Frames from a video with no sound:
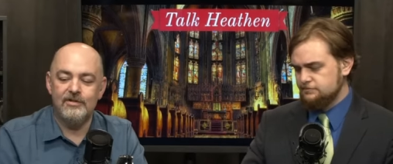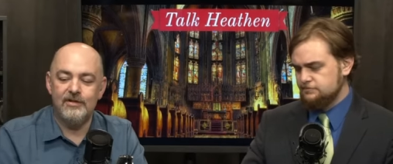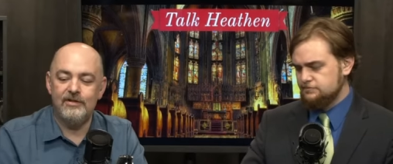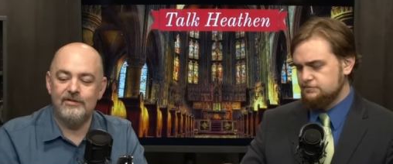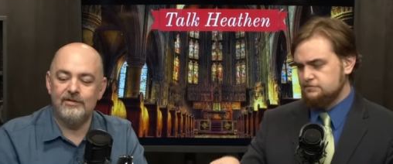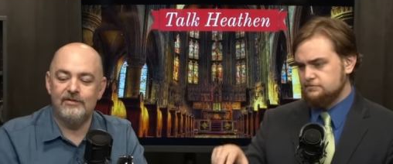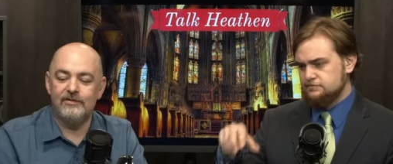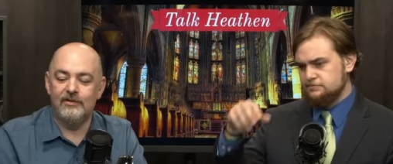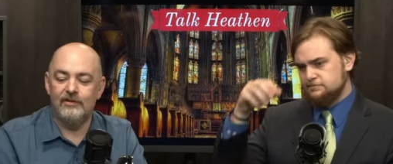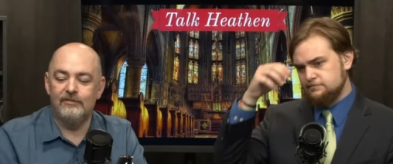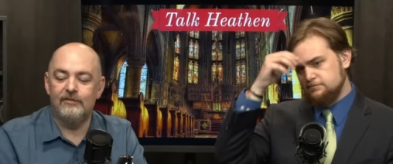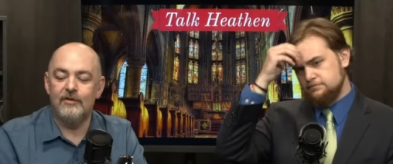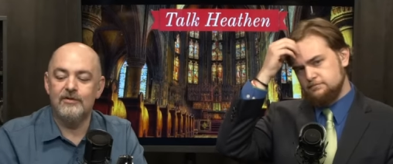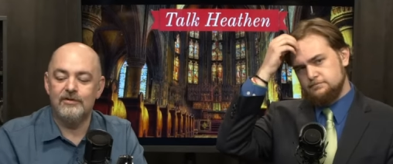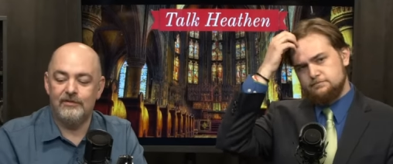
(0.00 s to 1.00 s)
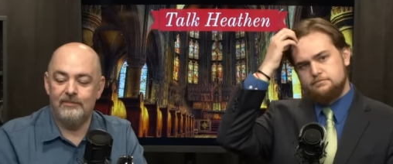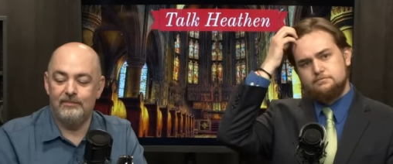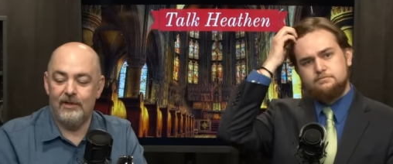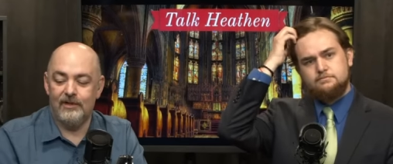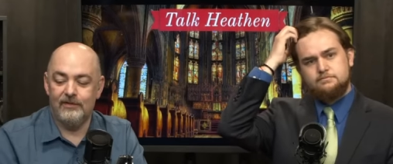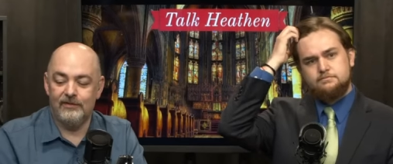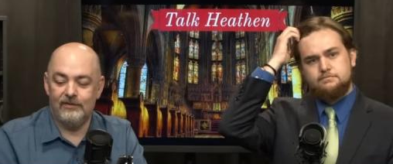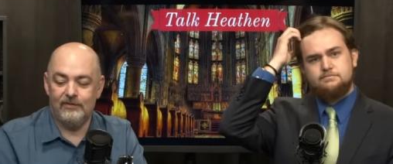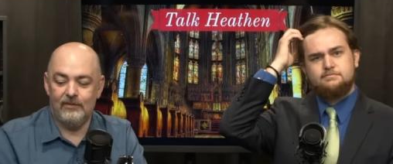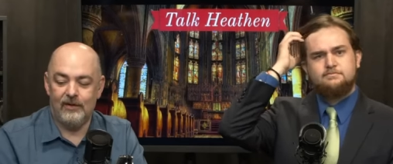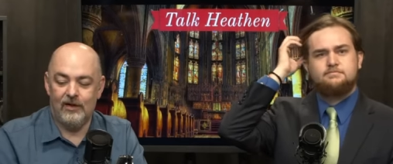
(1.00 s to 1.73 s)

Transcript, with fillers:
Speaker 1: a Jesus in the first place?